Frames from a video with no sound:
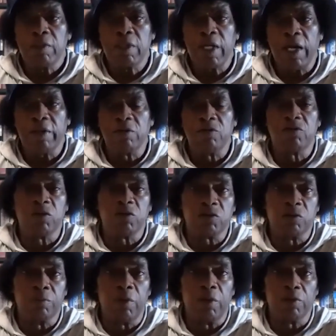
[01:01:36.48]
that
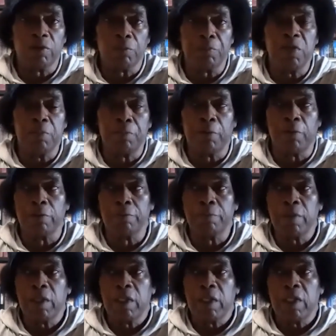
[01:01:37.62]
exists among the people.
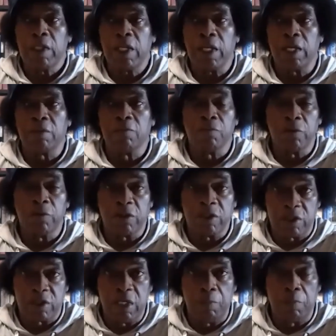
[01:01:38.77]
And
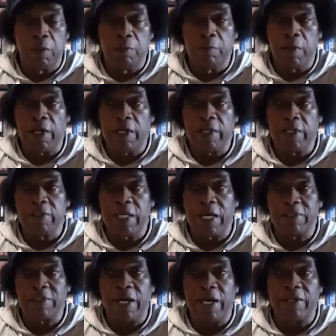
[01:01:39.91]
keep in mind
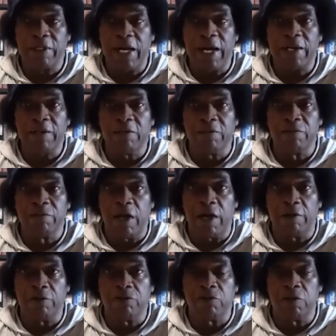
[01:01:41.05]
that lack of
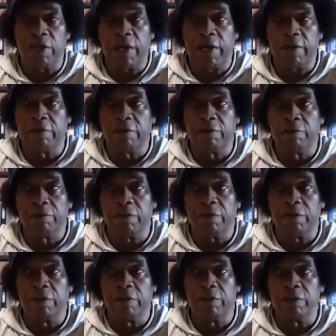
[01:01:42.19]
knowledge and lack of
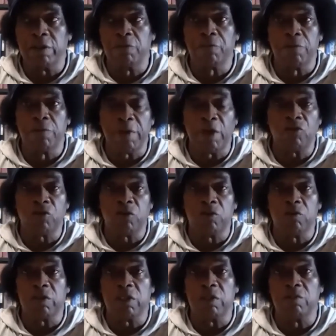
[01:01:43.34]

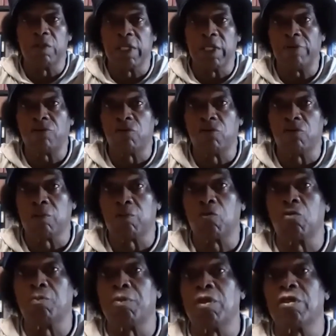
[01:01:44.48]
information in relationship
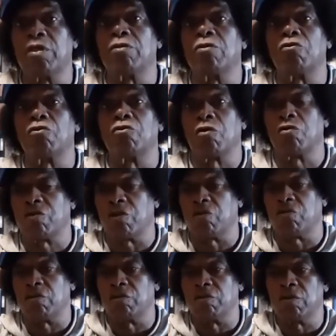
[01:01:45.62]
to political
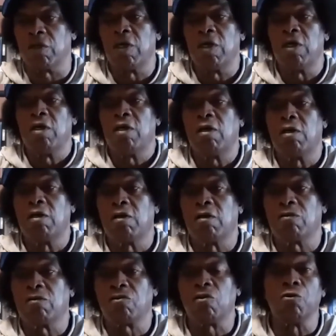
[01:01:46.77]
jurisdictions,
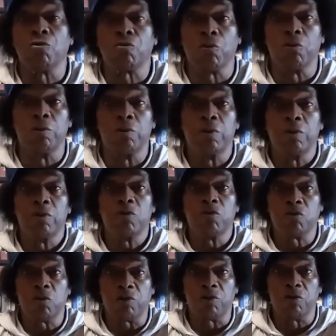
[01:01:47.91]
social
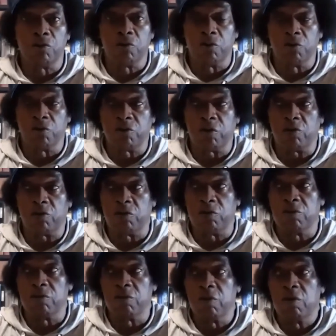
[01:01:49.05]
structure
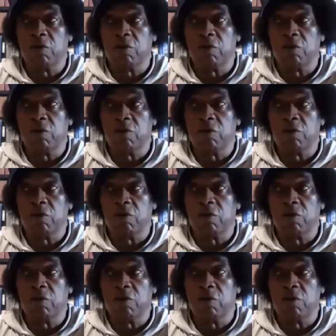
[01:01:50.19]
jurisdictions,